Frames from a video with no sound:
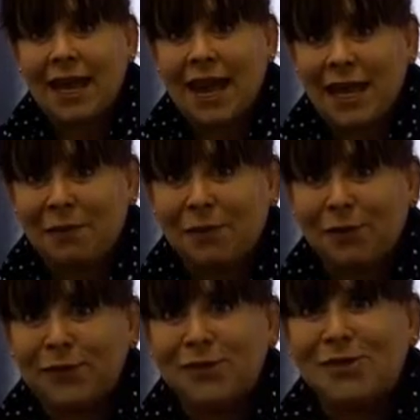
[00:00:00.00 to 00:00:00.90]
able
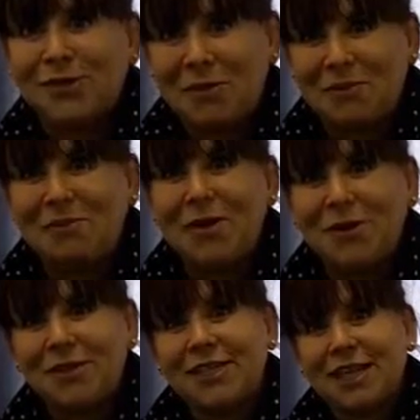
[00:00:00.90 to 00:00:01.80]
to stop the
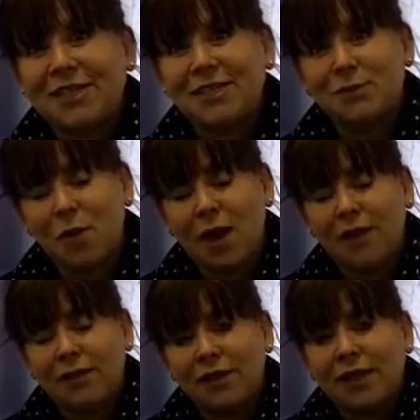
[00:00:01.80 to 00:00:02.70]
process as
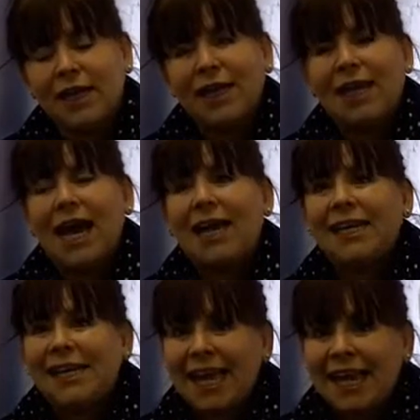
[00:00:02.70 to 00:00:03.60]
well. And
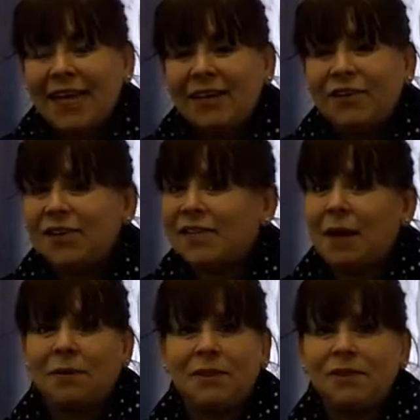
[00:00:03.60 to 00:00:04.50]
again, this
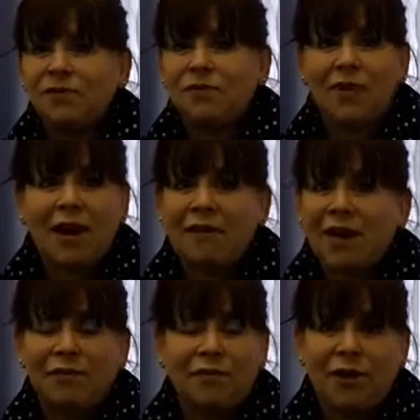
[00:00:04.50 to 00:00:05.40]
happens very
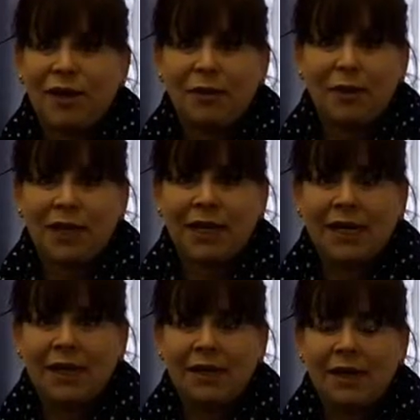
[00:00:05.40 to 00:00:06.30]

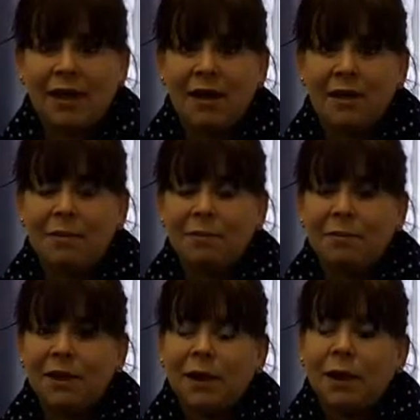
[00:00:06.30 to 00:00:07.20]
infrequently,
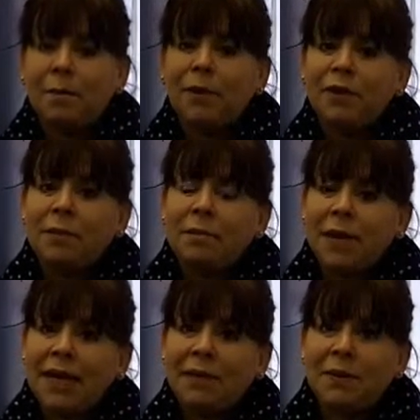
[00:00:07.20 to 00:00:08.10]
but there
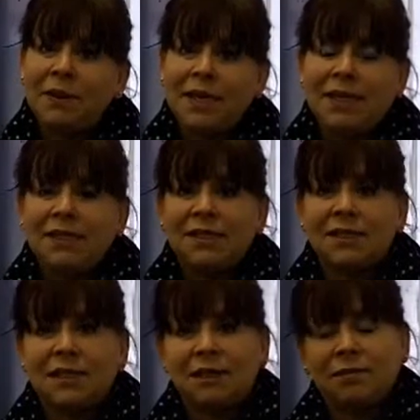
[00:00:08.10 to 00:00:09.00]
may be things
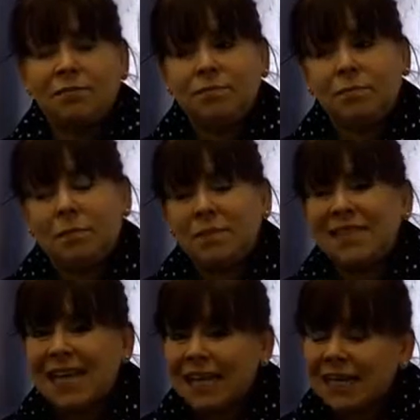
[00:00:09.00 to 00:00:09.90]

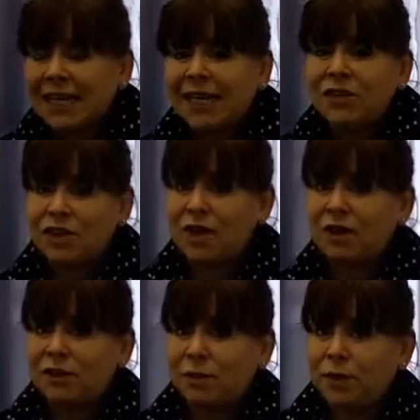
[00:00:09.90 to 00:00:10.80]
sadly,
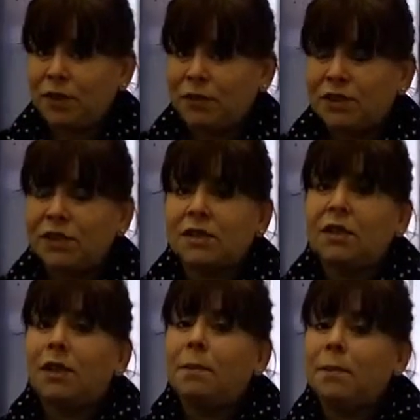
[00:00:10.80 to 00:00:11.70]
child abuse,
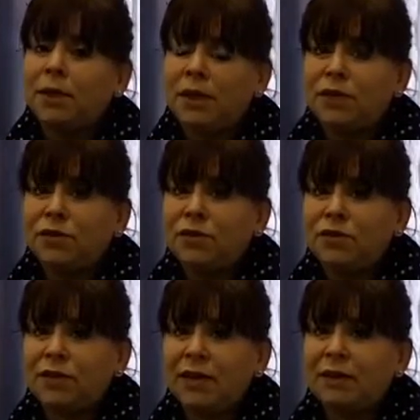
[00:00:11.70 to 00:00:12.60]
money
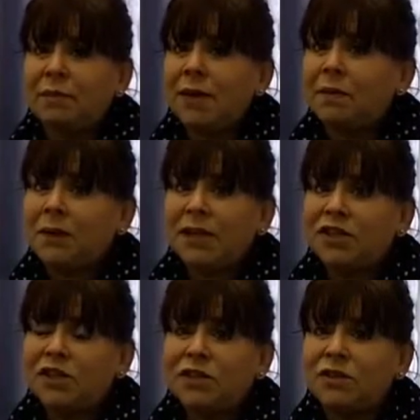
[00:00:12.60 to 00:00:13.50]
laundering. There may be
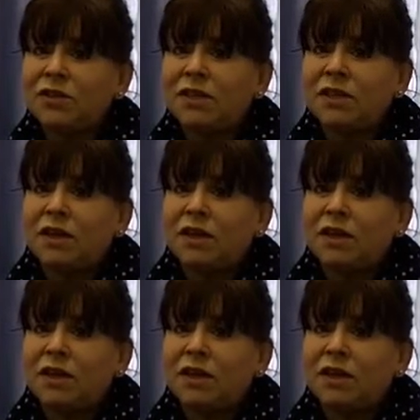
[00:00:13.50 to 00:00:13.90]
issues